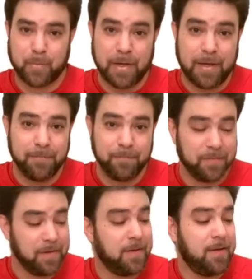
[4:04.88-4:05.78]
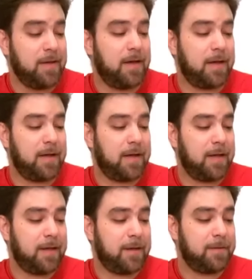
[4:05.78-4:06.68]
Okay?
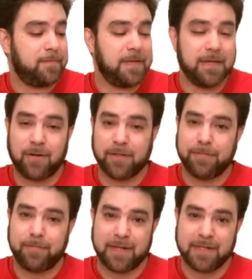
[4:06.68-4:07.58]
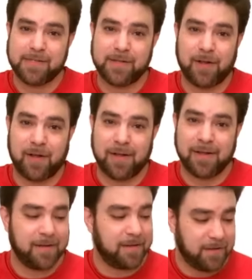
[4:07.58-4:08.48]
Um, it all depends
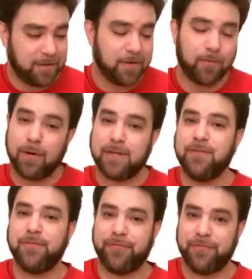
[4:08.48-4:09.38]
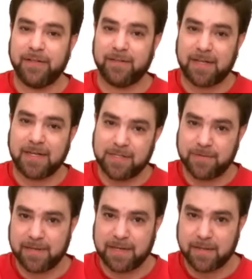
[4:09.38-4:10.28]
on, you know, what you feel like
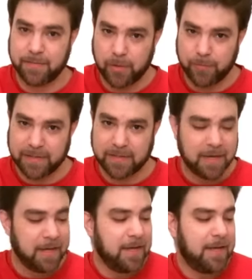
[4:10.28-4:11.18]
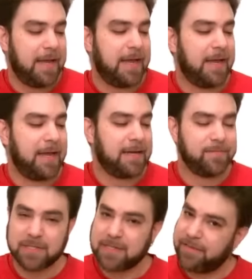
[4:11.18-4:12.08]
doing at the moment. And
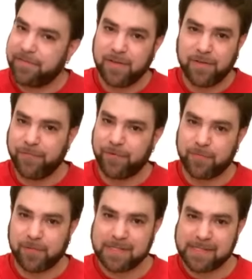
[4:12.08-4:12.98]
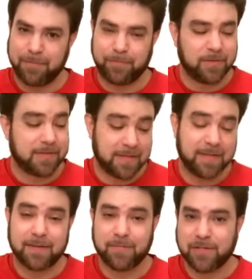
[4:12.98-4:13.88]
I'm just giving you verbal examples, and
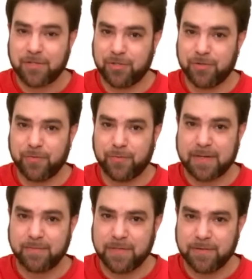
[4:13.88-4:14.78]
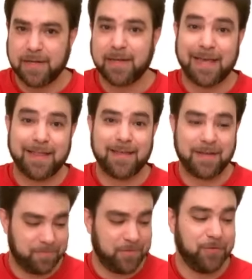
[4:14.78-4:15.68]
then I'm going to show you what I'm doing, and
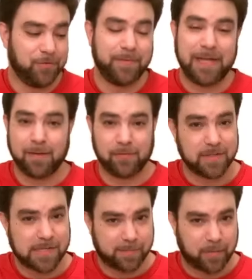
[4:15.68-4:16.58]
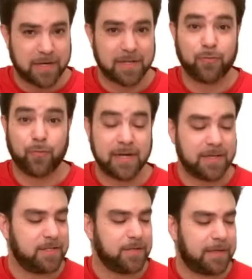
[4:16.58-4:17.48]
then you'll be able to spot it when
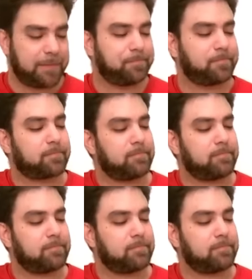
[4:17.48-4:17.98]
I do it.